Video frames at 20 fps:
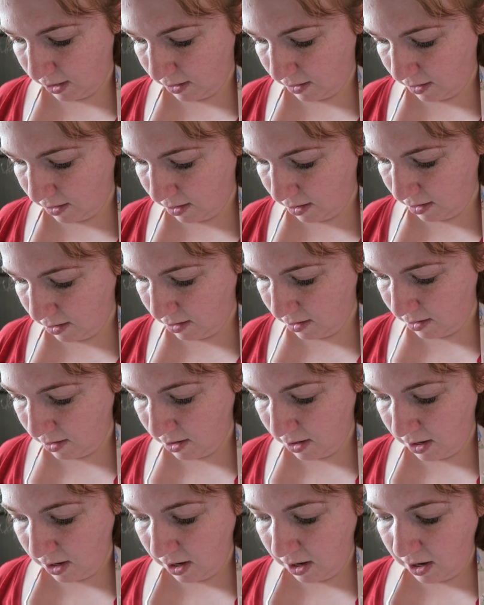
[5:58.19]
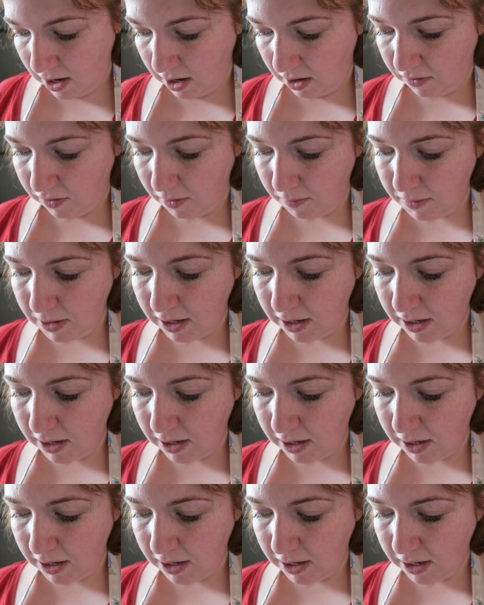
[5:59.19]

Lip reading: It's from